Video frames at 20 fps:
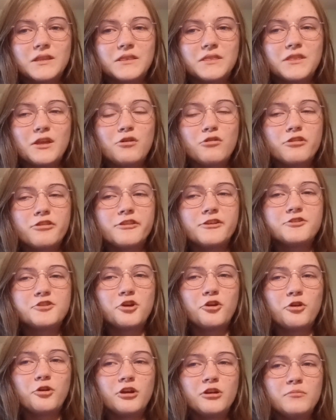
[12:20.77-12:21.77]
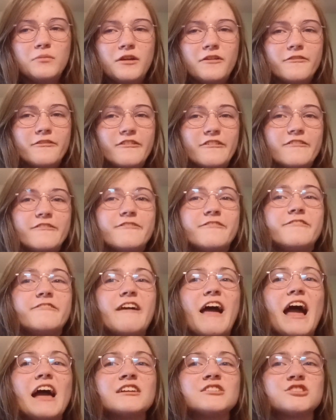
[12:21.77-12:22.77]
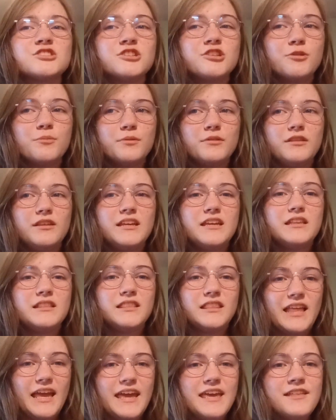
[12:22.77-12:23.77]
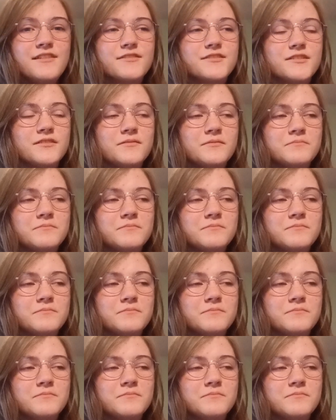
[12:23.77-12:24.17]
there's the term fashionably late.